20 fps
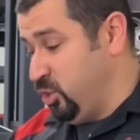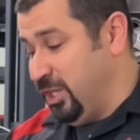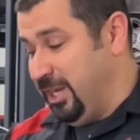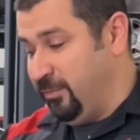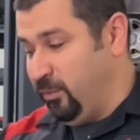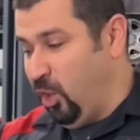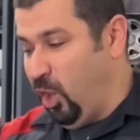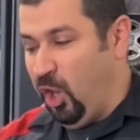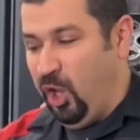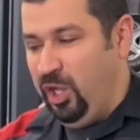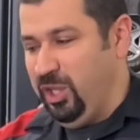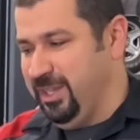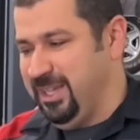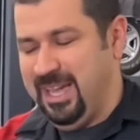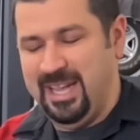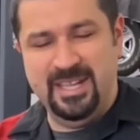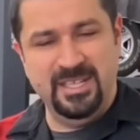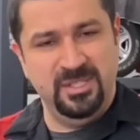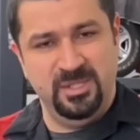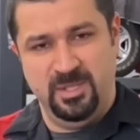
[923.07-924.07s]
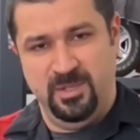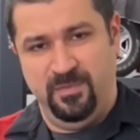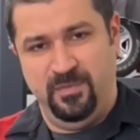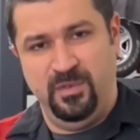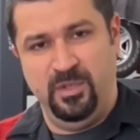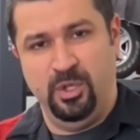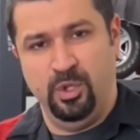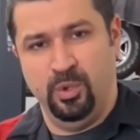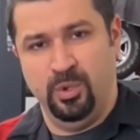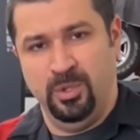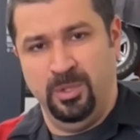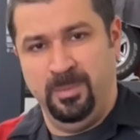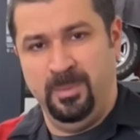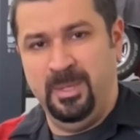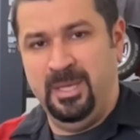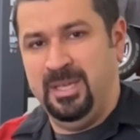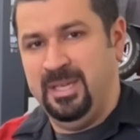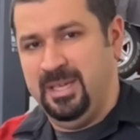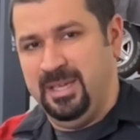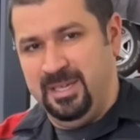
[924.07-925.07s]
You have all kinds of fuel
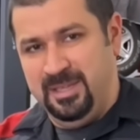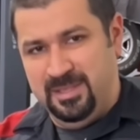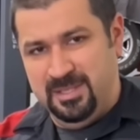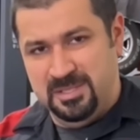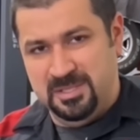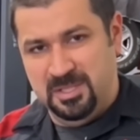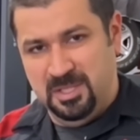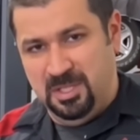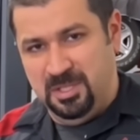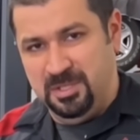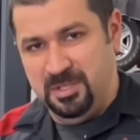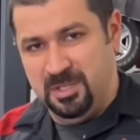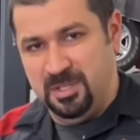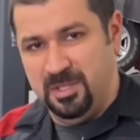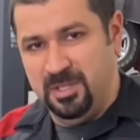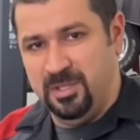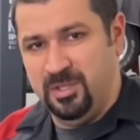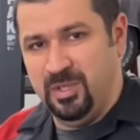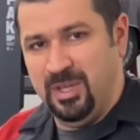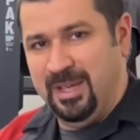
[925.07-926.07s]
in the cylinder, you